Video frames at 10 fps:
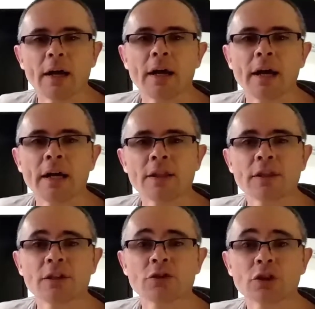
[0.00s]

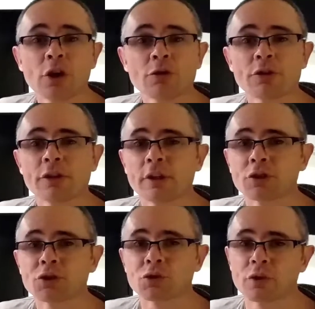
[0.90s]
And then to go to the
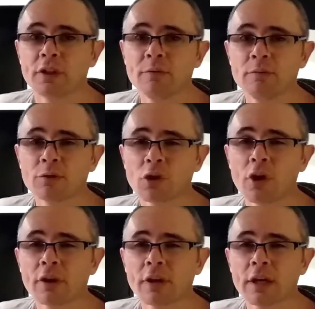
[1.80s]
extreme
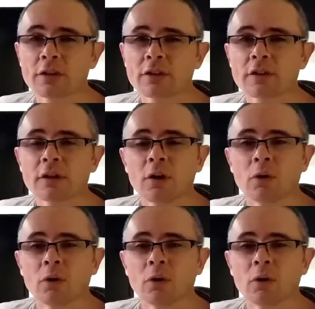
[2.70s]
side of that,